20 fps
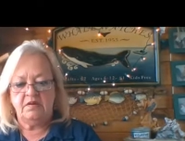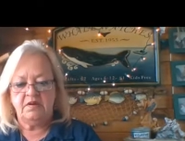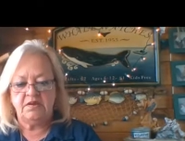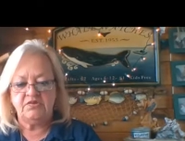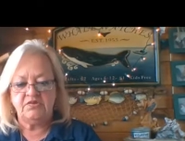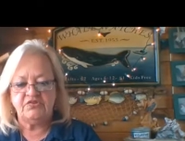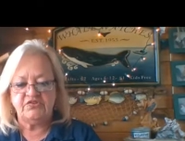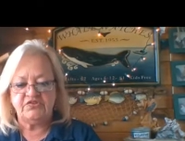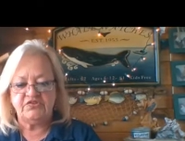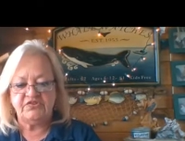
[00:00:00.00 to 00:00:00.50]

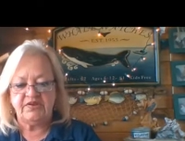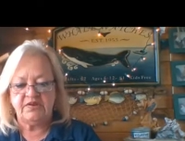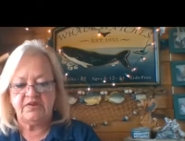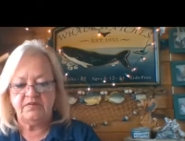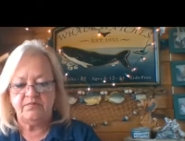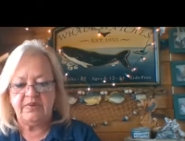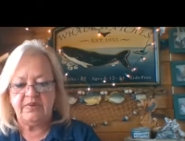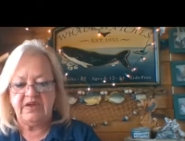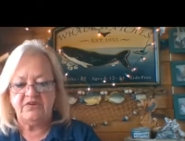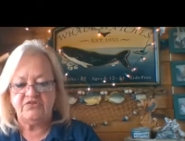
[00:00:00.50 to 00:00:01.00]

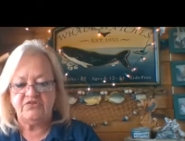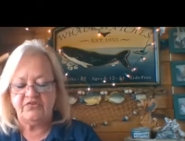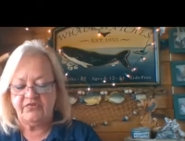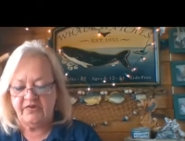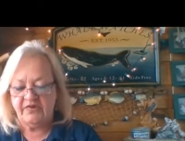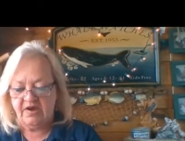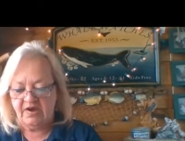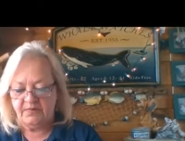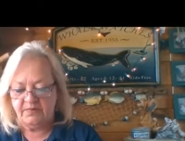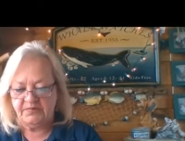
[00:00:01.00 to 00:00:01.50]
Interesting. Page of
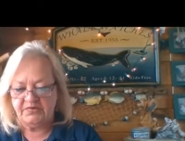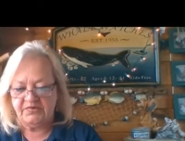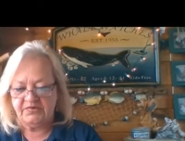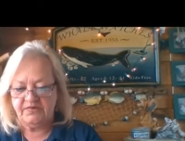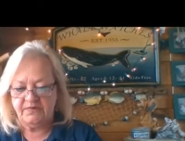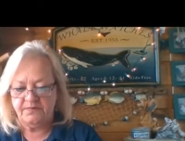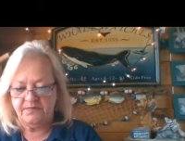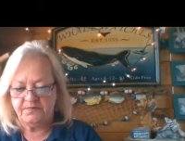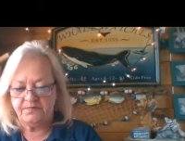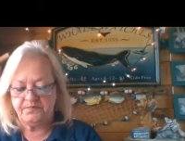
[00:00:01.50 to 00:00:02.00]

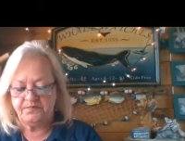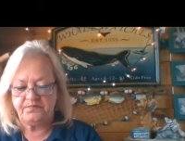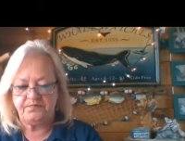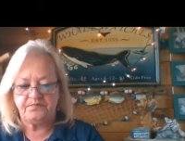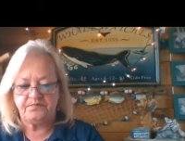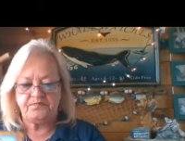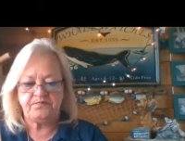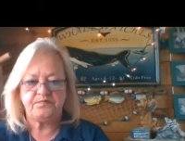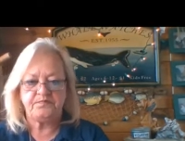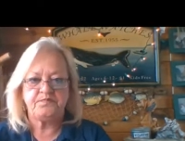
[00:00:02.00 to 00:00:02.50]
Cups.
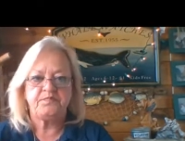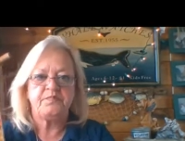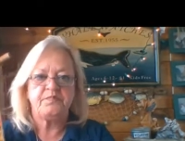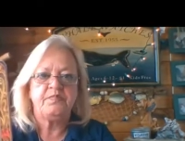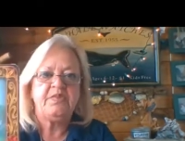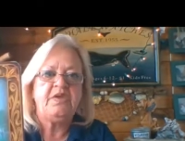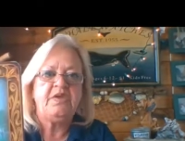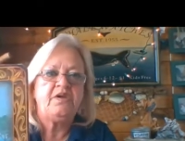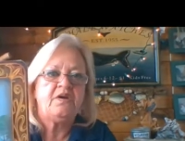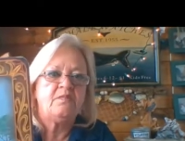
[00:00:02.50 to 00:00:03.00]

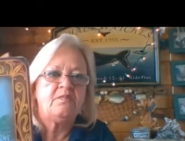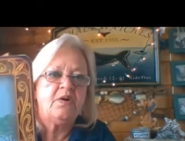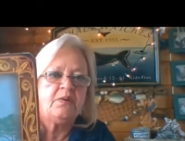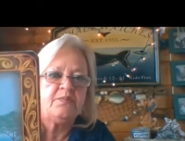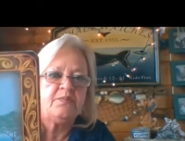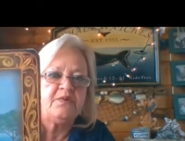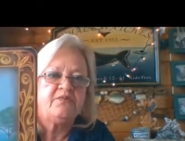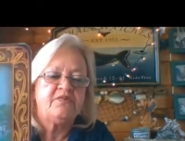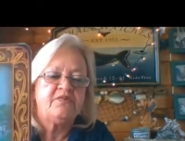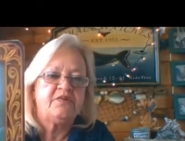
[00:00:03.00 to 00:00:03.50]
He come up
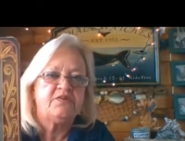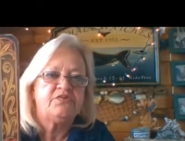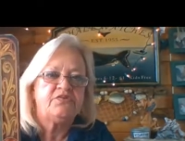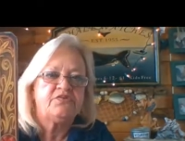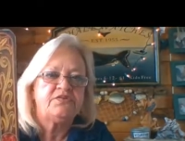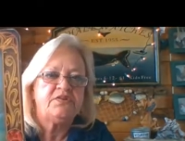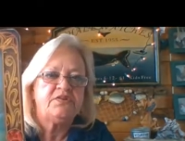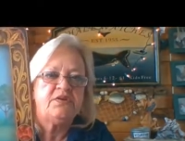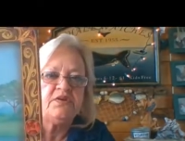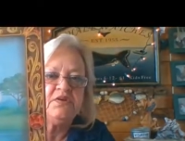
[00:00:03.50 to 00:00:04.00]

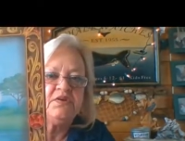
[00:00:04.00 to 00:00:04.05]
reversed.